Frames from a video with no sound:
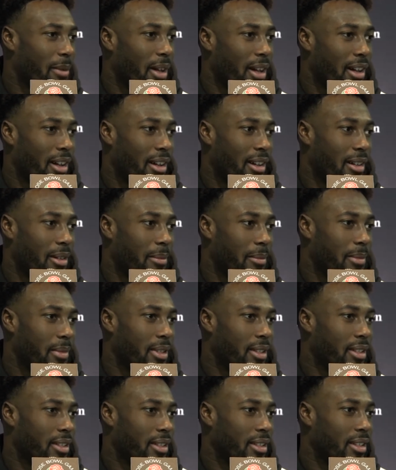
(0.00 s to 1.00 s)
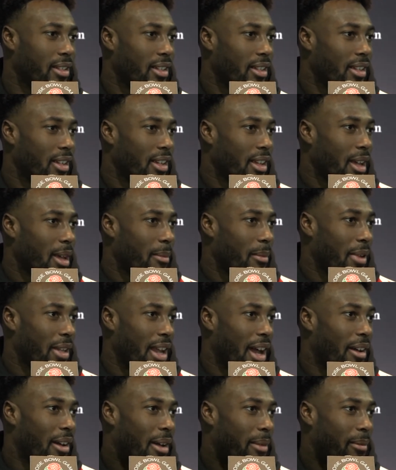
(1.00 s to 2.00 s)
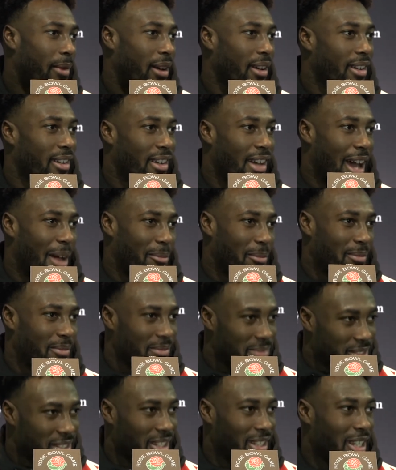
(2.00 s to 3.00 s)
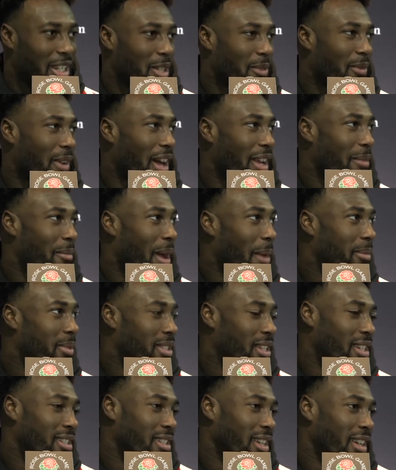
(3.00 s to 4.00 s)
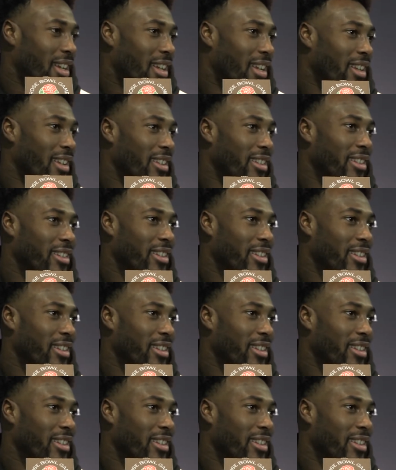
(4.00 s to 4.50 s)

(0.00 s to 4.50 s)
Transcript: But now I'm solidified in my position, and